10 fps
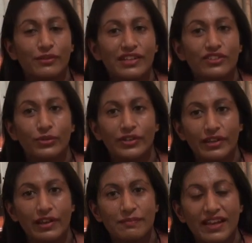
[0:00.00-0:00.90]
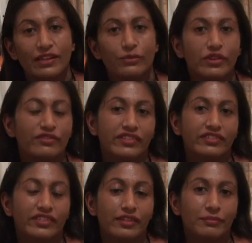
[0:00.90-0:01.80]
I really enjoyed going back and
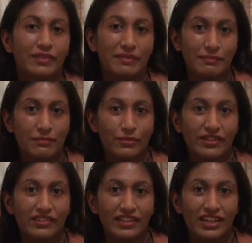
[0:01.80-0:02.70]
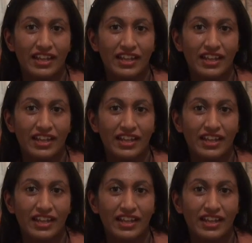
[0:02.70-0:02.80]
revisiting them in my memories.